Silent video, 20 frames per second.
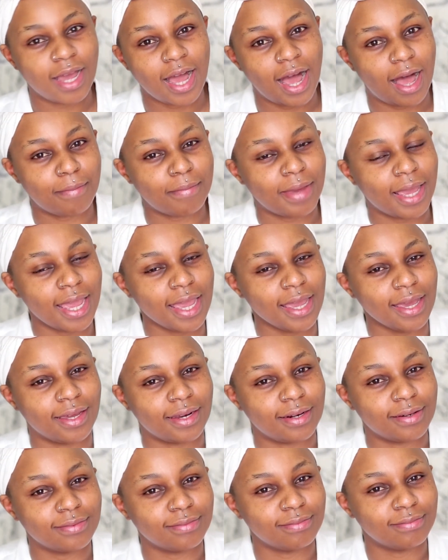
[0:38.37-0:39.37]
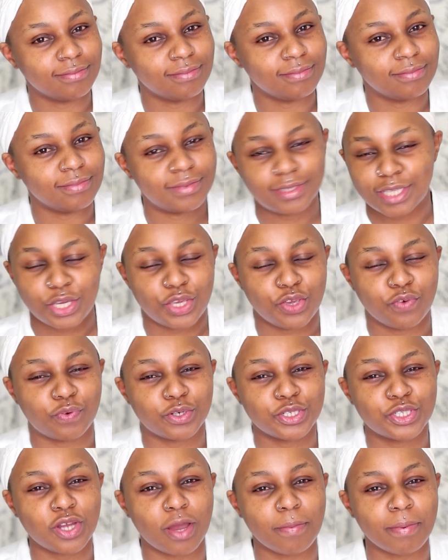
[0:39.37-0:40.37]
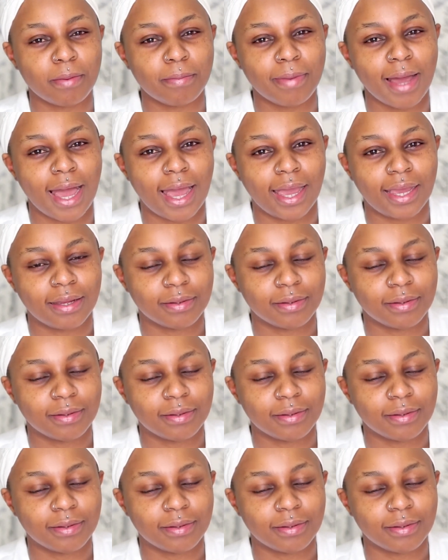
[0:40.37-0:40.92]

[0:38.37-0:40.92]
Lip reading: I'm Anne. Thank you for stopping by.